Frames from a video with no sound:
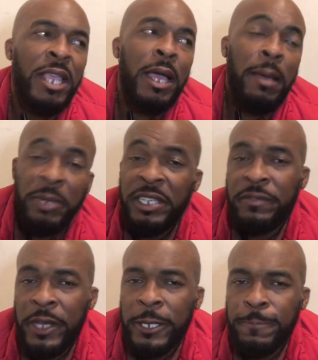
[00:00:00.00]
I believe
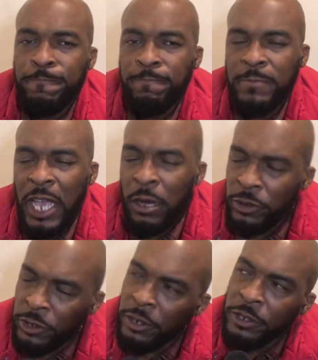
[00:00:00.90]
that. I was
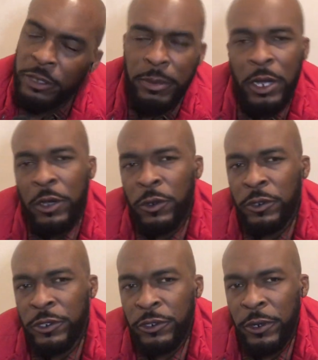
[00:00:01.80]
talking to my
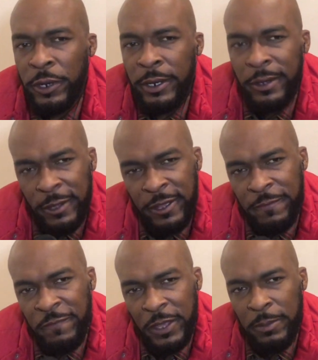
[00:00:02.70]
oldest daughter and a good
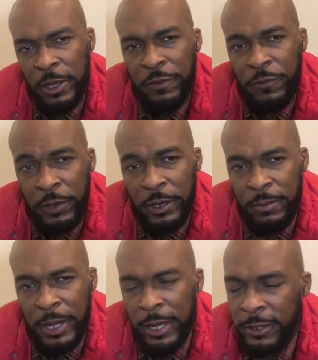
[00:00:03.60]
female friend of mine,